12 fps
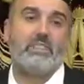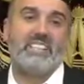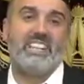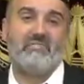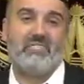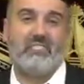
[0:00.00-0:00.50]

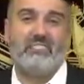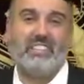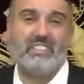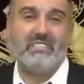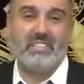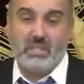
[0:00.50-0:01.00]
left of
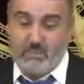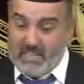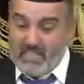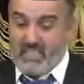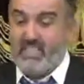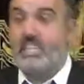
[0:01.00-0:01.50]
it, just
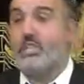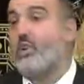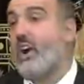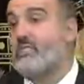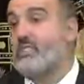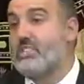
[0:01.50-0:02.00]
basically the
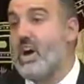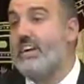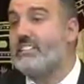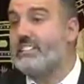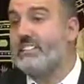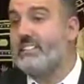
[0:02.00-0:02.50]
driver's side,